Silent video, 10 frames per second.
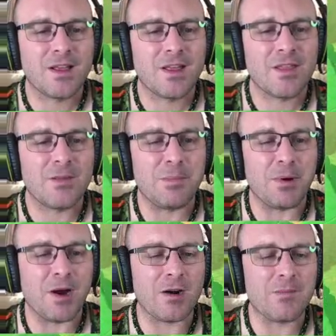The
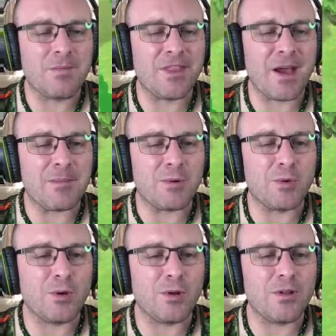bottom of that
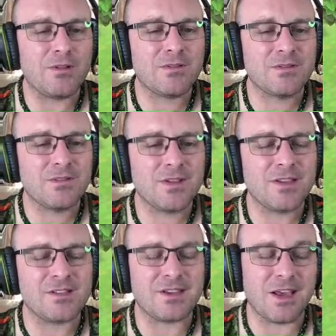pool
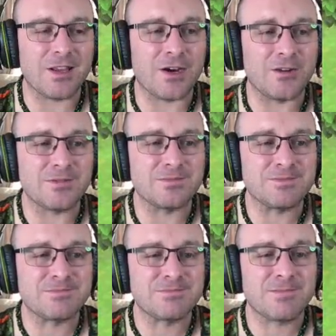is yellow.
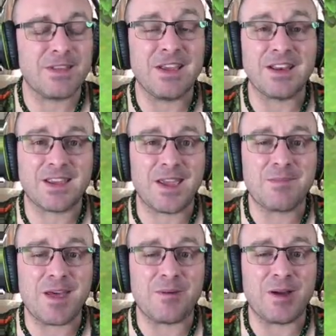It
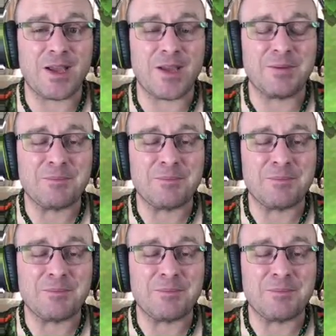came that way.